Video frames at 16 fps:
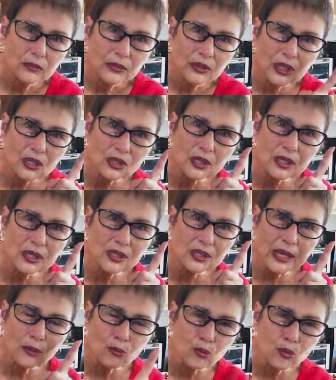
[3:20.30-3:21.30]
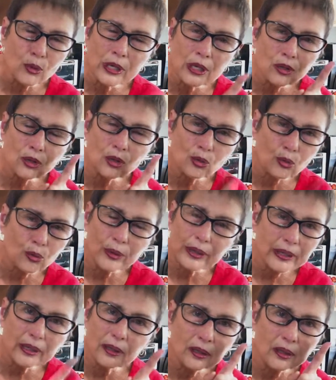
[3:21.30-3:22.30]
This is a real
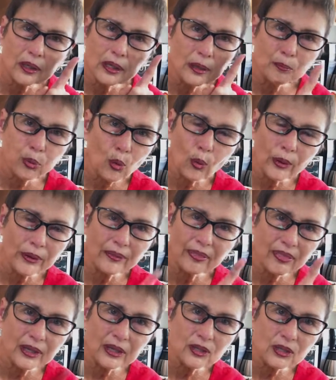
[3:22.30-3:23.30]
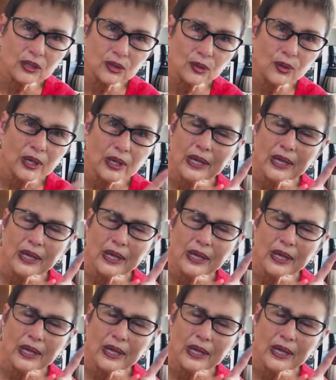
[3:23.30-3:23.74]
critical, important thing to do.